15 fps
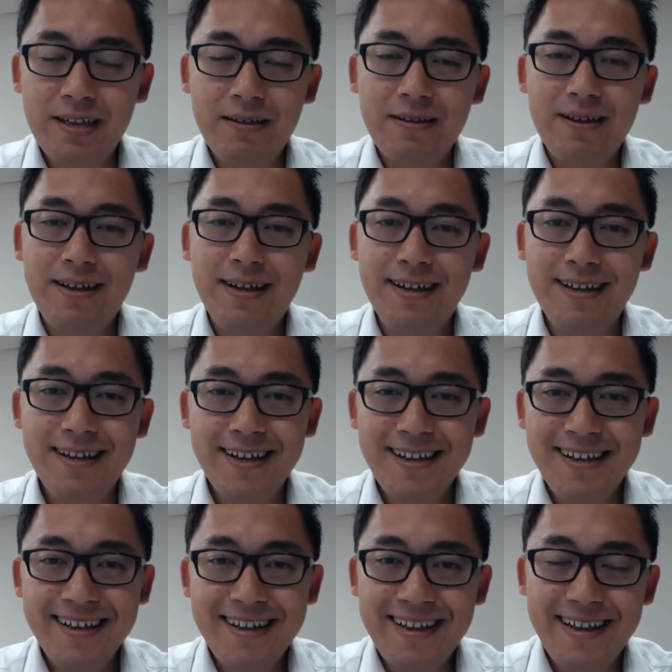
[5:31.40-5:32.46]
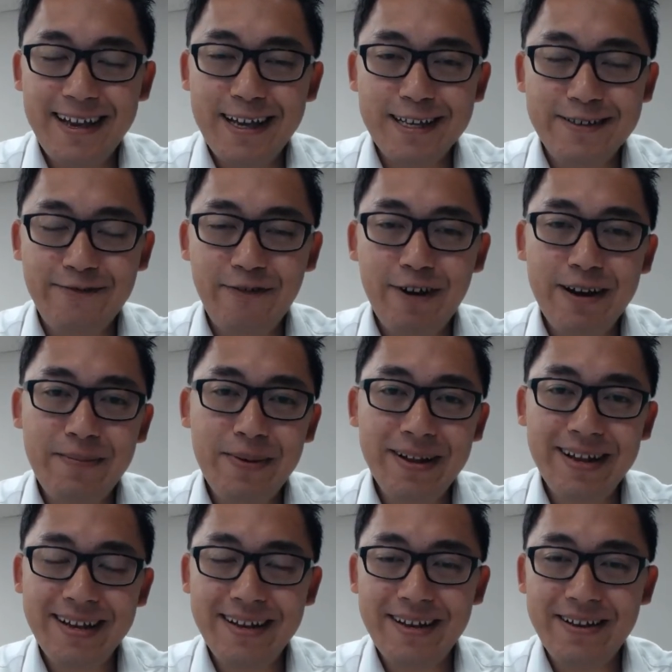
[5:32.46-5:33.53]
it, yeah, it's free,
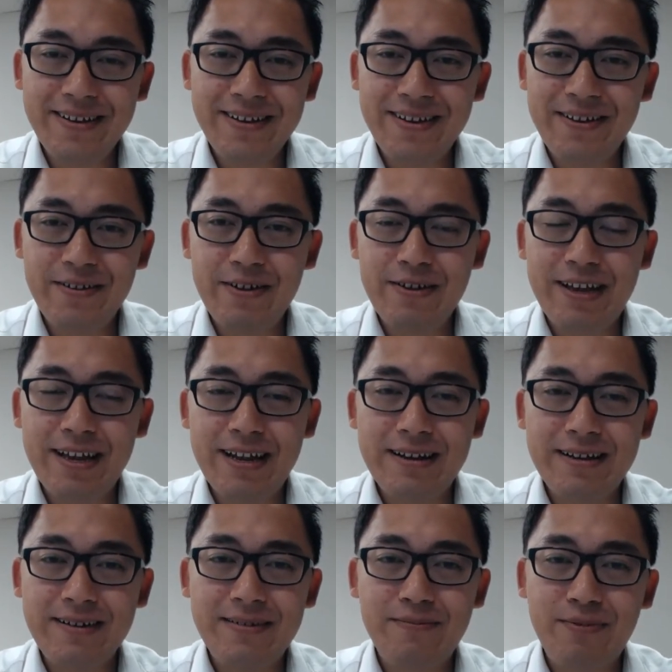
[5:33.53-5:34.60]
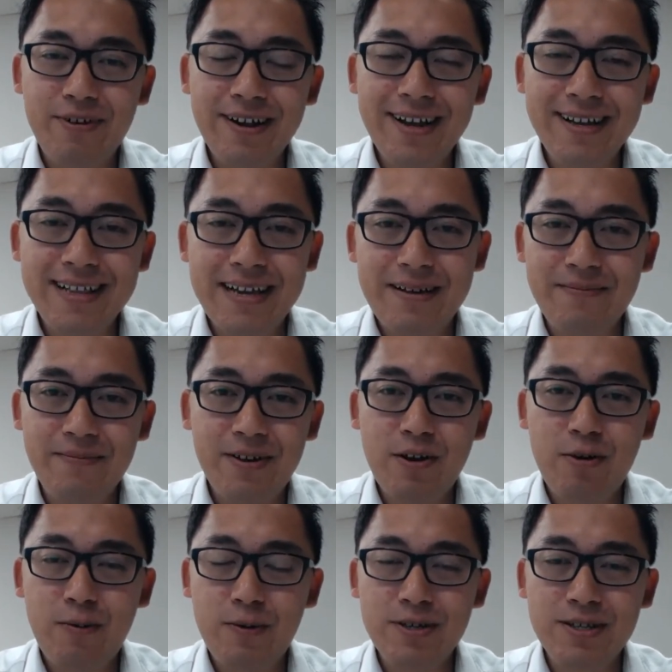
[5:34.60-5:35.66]
but then you get a product that
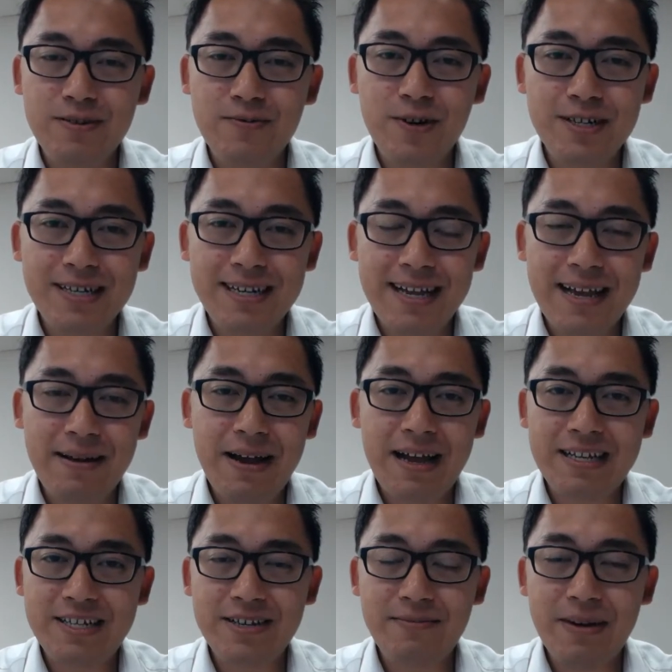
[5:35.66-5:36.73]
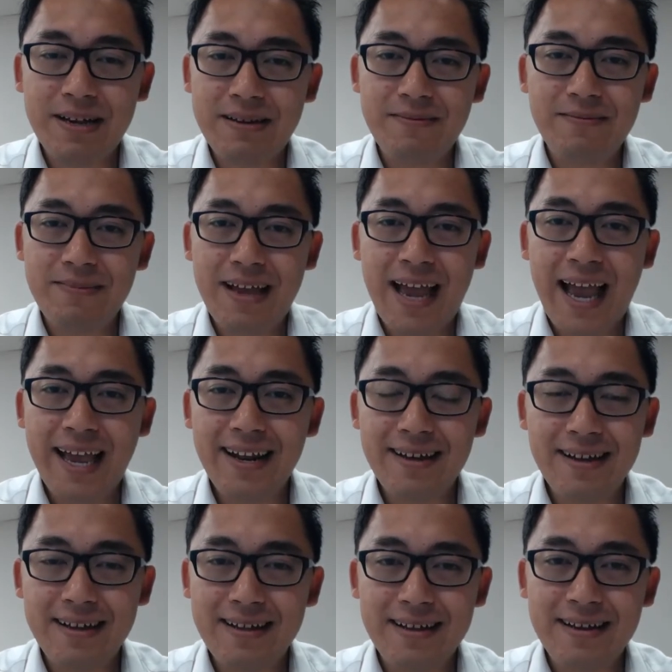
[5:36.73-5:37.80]
no one wants to watch, and they actually might hate
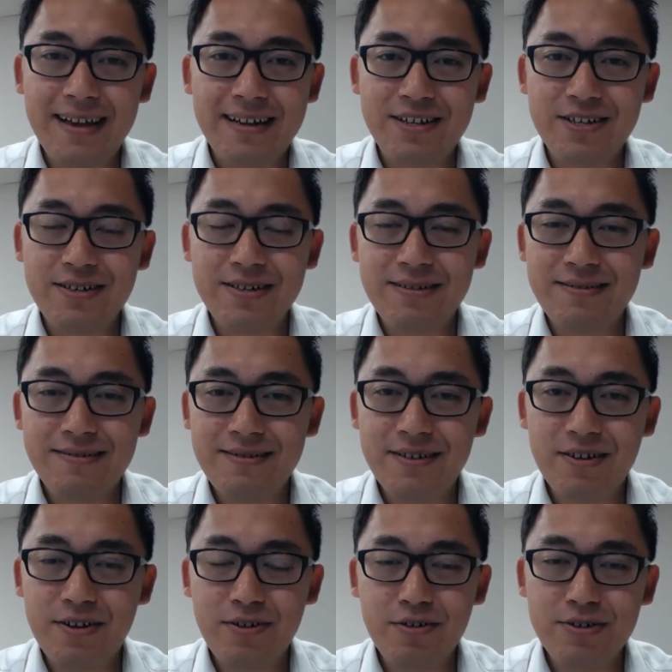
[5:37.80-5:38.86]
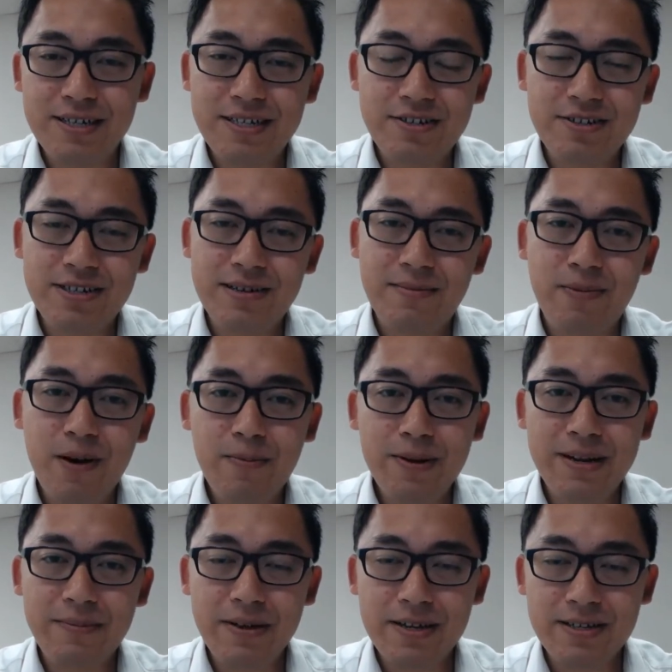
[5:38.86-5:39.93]
it, and they actually lose interest in your
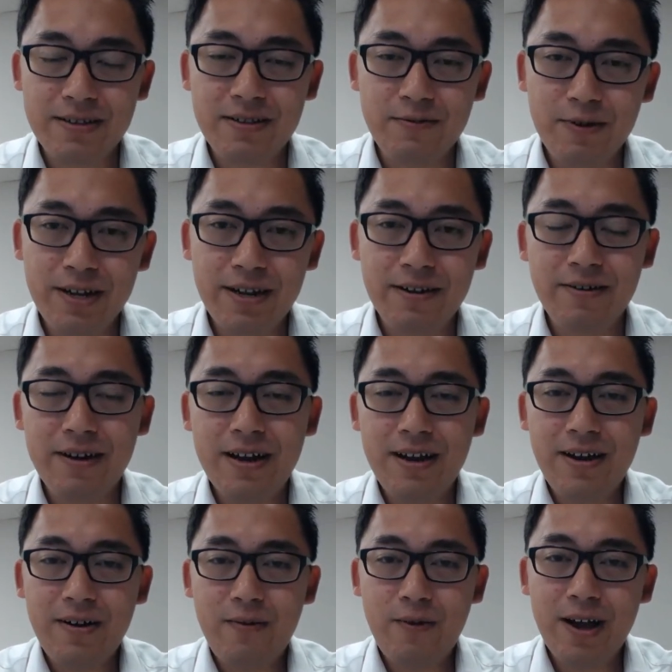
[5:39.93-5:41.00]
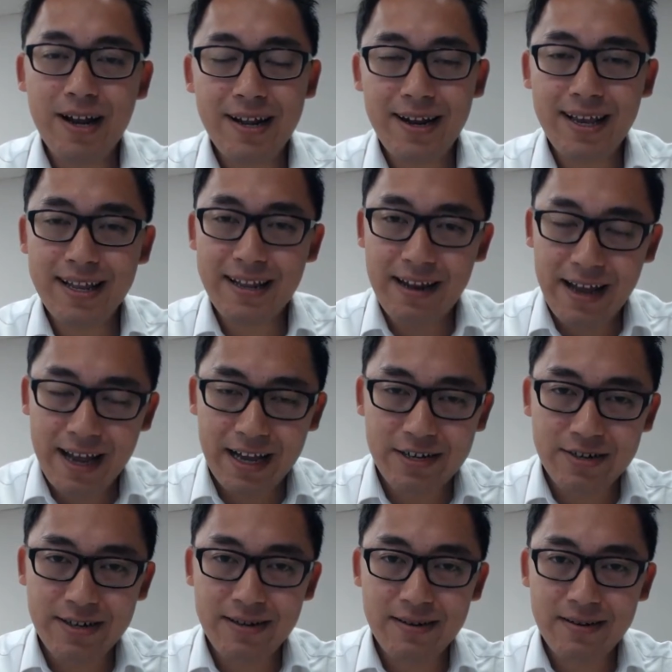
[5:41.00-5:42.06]
property because of the video. Rather than getting
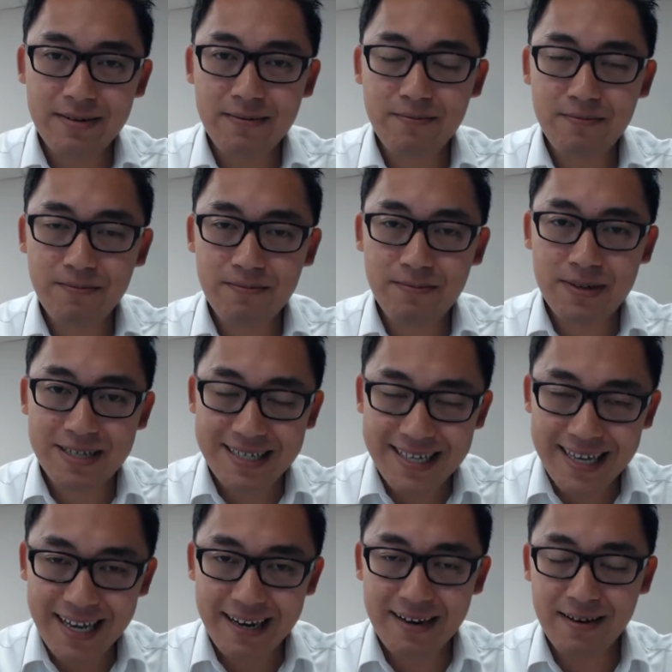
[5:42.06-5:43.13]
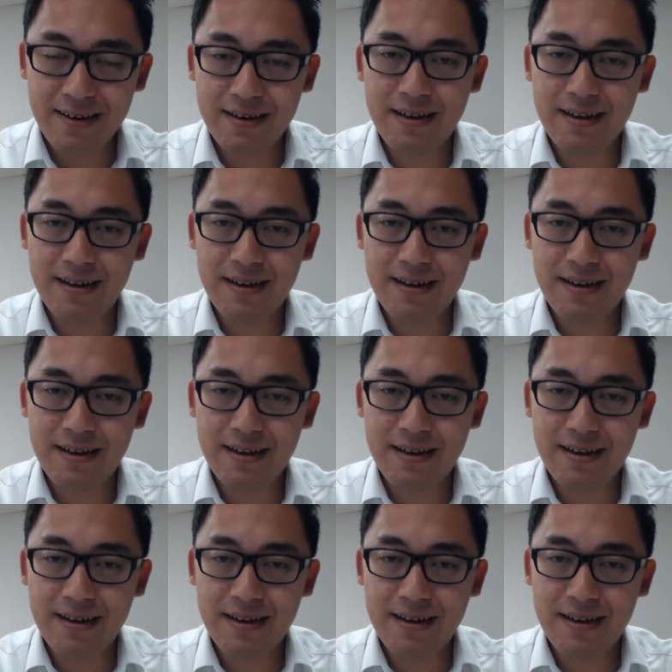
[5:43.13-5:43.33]
800%